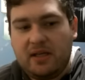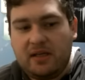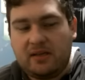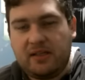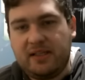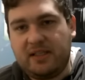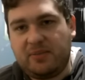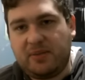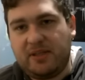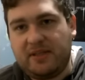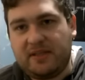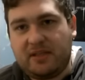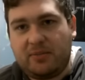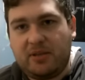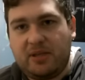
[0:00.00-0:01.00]
cleans the
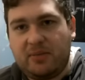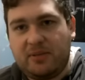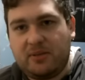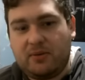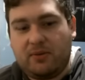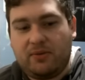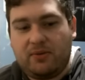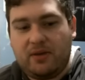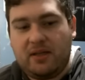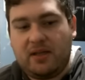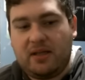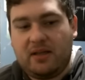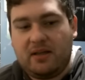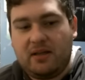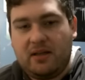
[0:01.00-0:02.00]
place up in episode
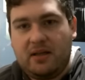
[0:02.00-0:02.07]
three.